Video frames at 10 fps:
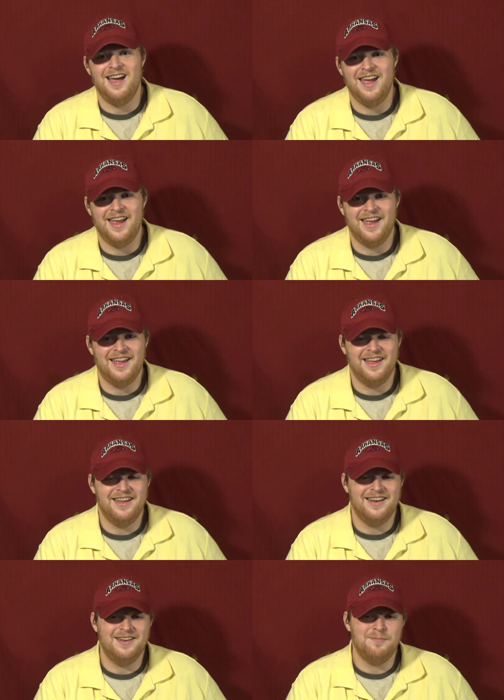
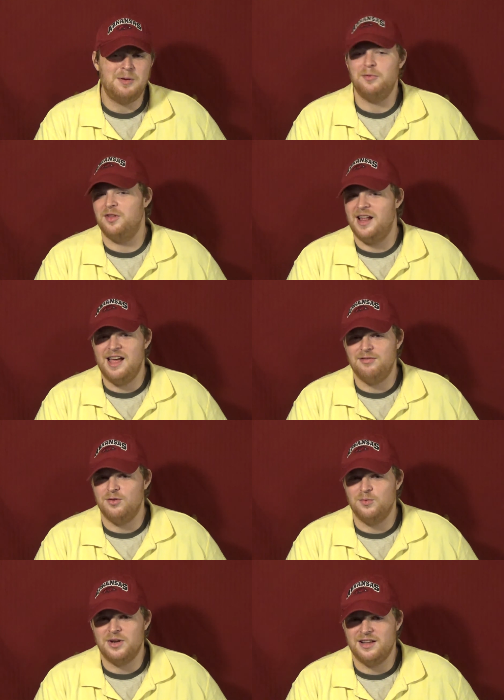And people laugh
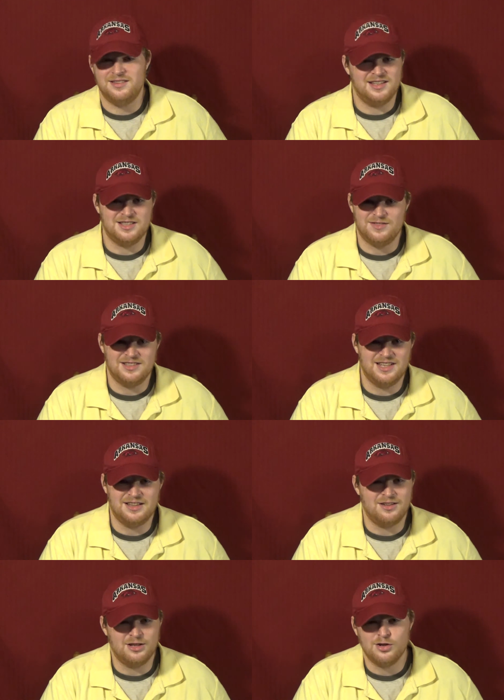when I say stuff like that,
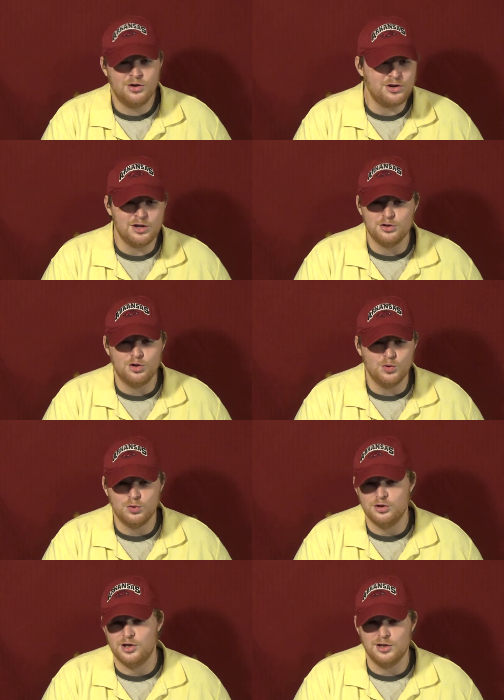and they're like, oh, you're not the only one
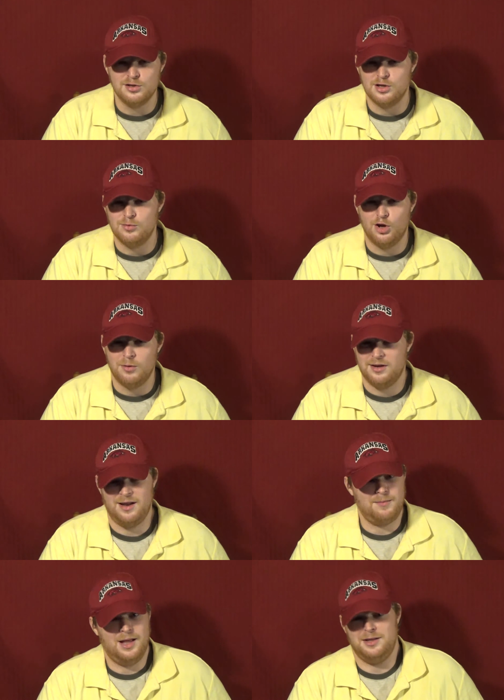that thinks that, blah, blah, blah.
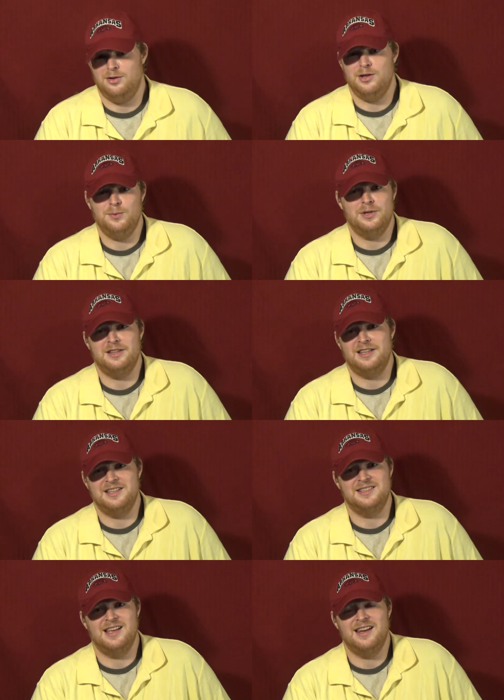I'm not the only one that
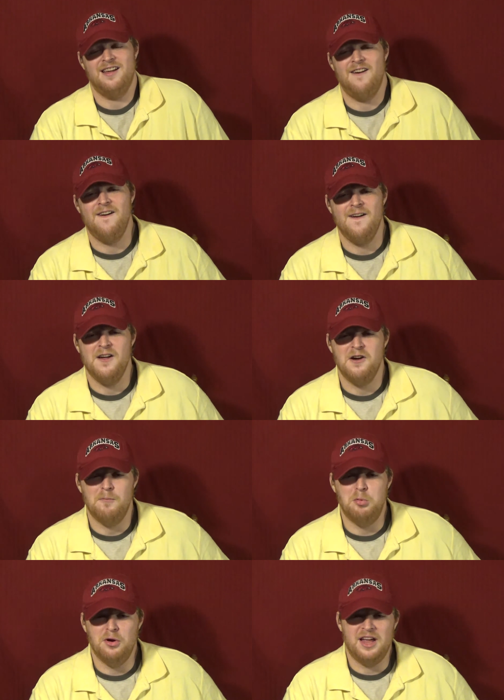thinks that.
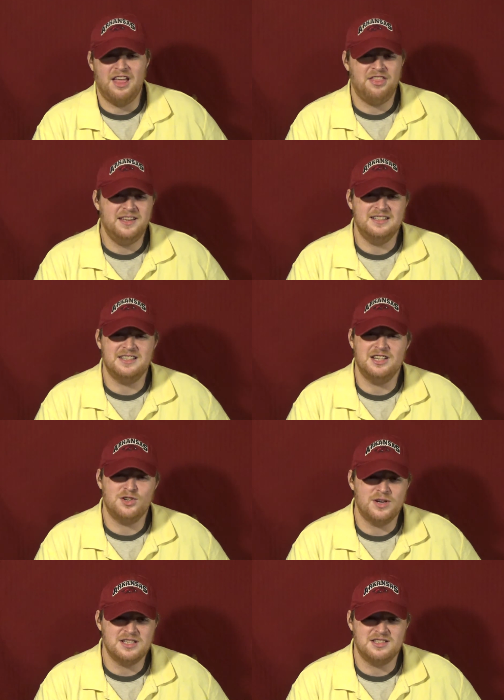But I think it's
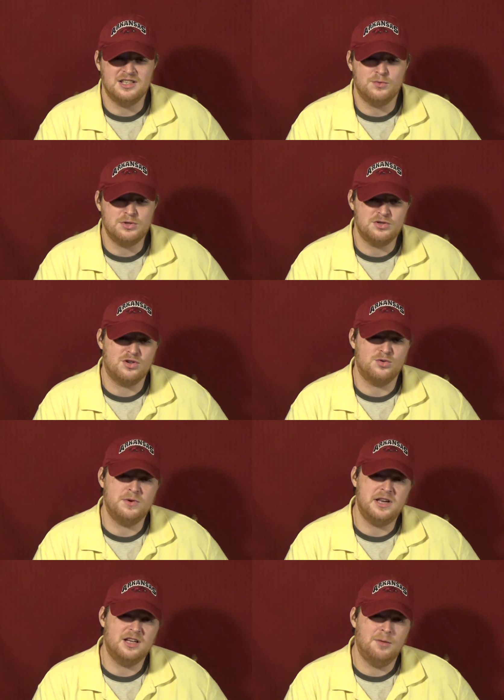interesting when you start
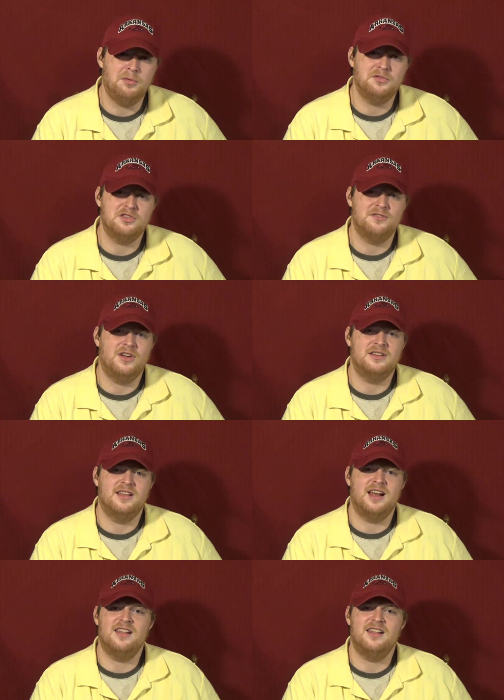reading up on stuff like that. I